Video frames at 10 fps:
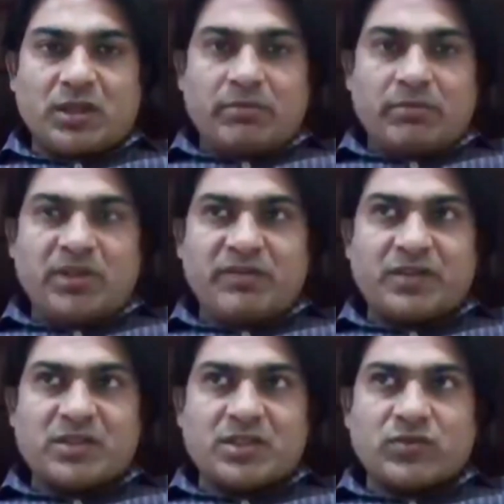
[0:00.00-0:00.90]

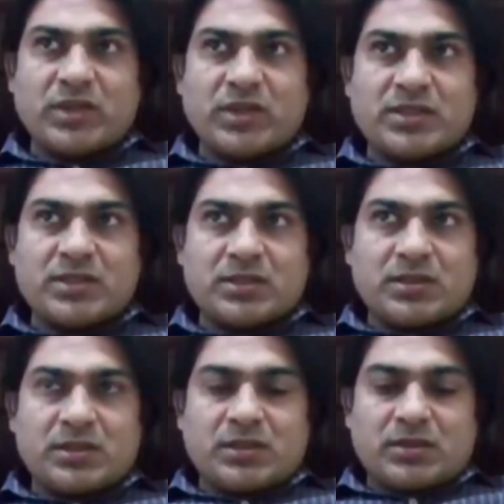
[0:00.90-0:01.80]
manifest as well as
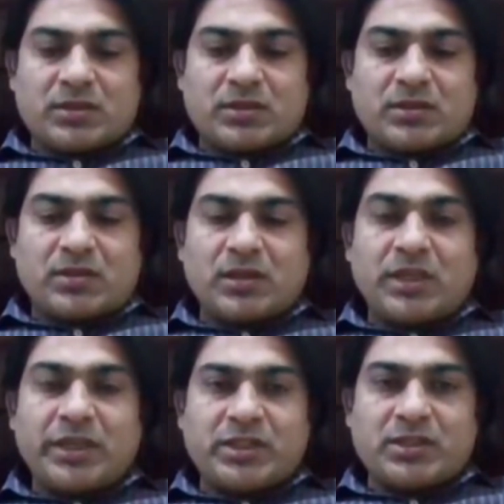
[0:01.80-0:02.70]

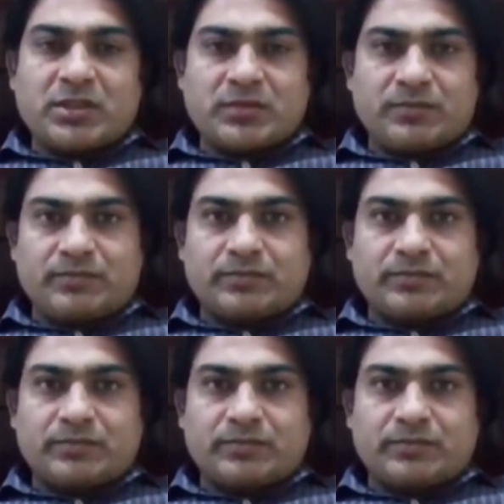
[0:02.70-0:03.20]
latent.